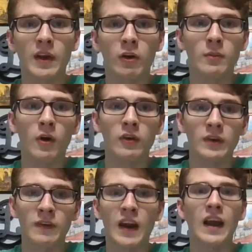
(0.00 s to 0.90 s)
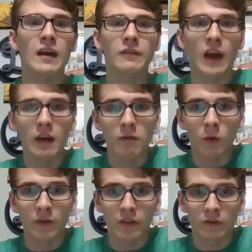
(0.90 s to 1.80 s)
Garibaldi than I have time
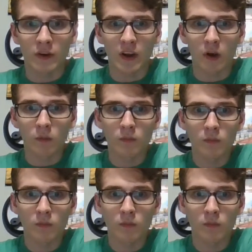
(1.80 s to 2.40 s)
for in this video.